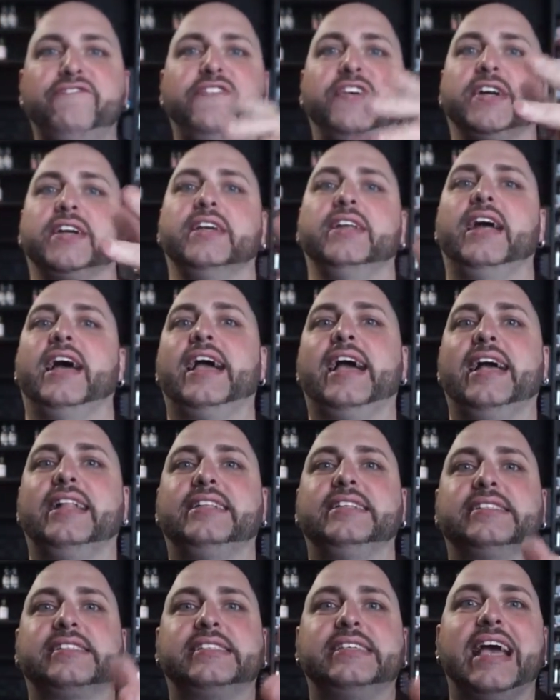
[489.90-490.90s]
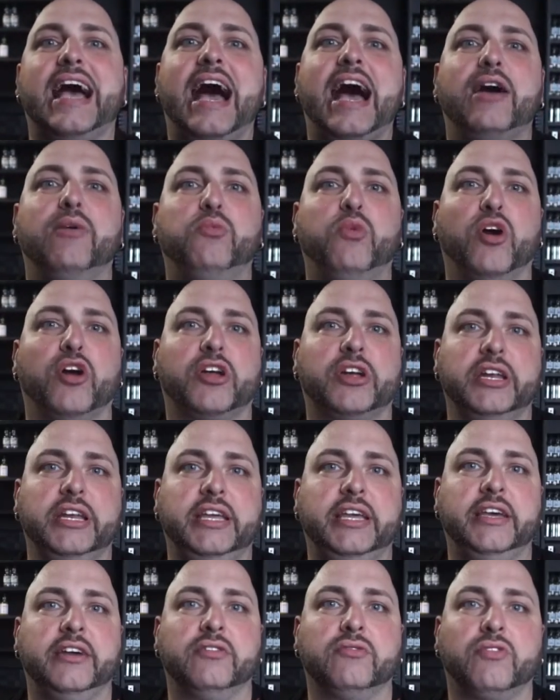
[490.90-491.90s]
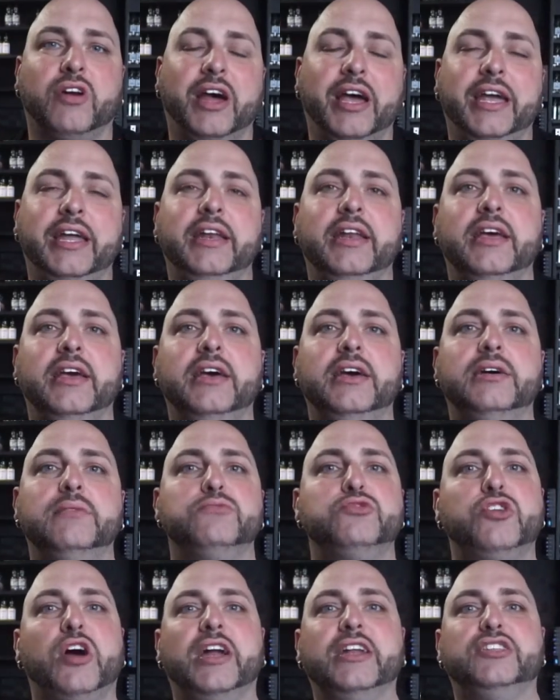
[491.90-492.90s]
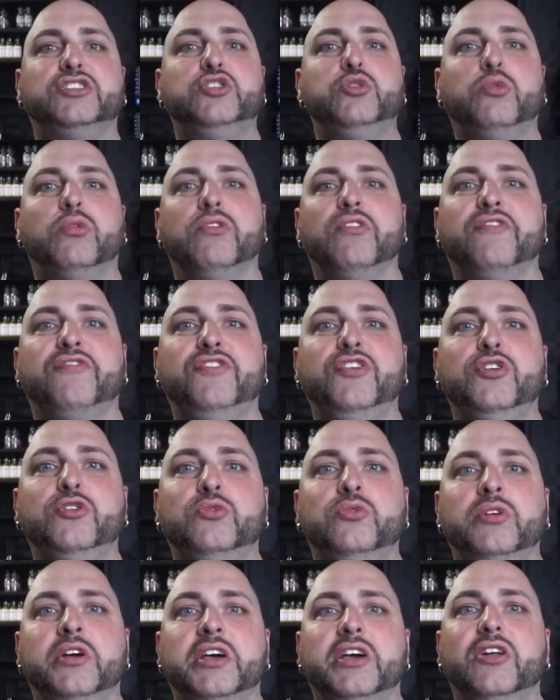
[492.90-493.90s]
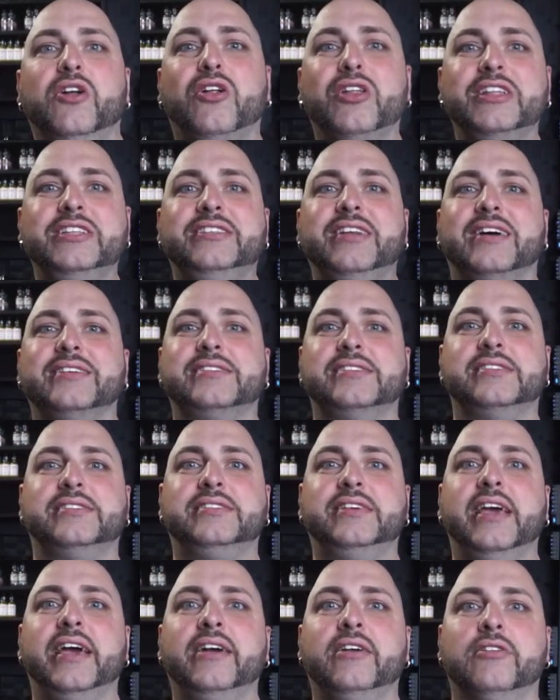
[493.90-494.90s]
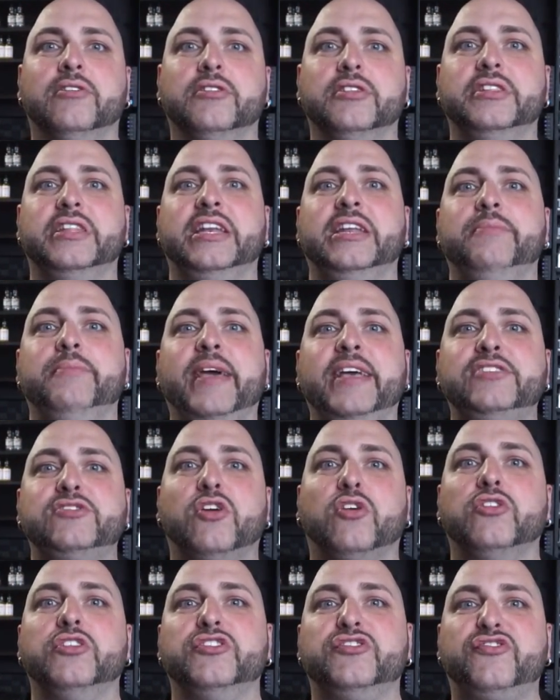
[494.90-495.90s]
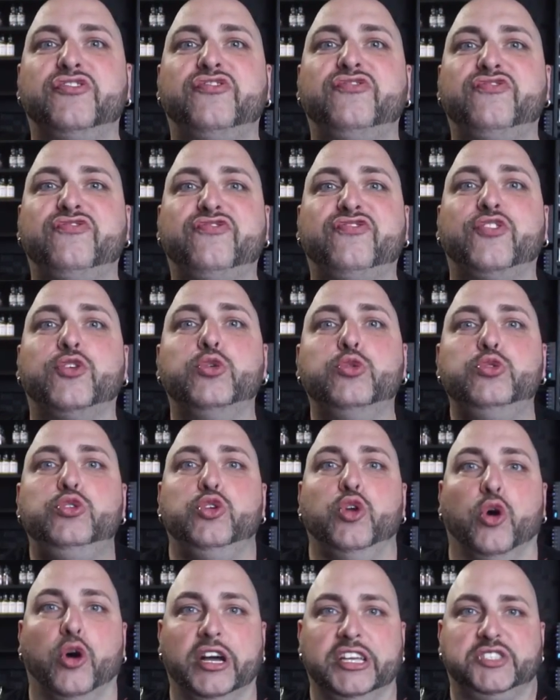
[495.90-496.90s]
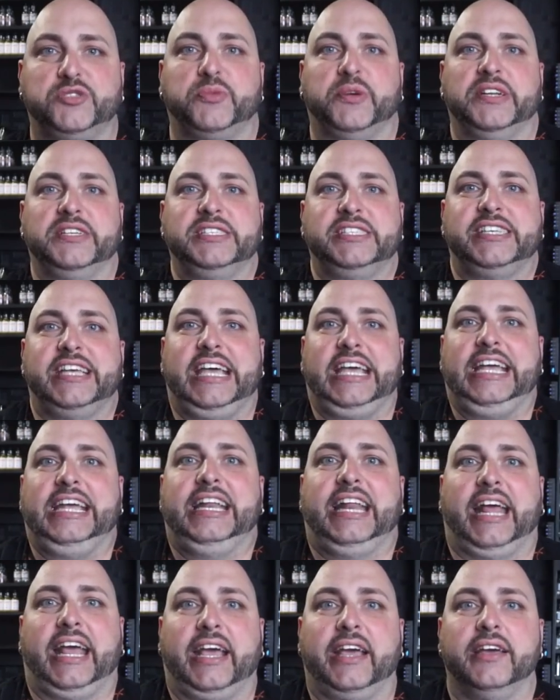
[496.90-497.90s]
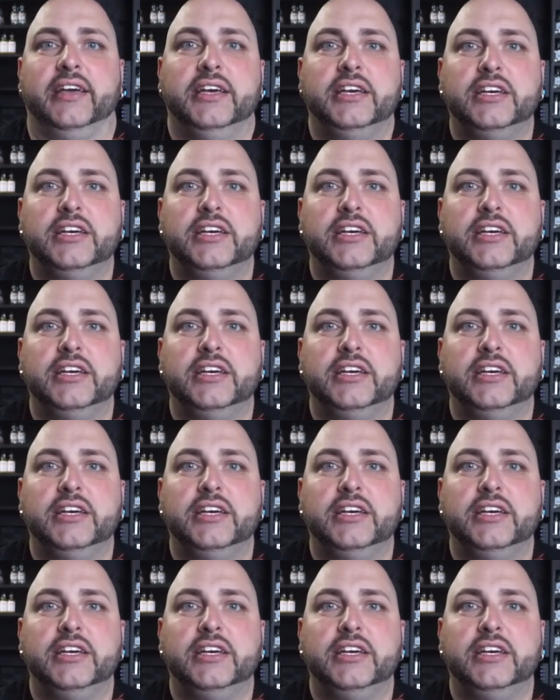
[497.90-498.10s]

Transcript: Fucking, I got this guy working here, right? Trying to do a review, and all he does is giggle, and then he makes all this food noise when he's eating.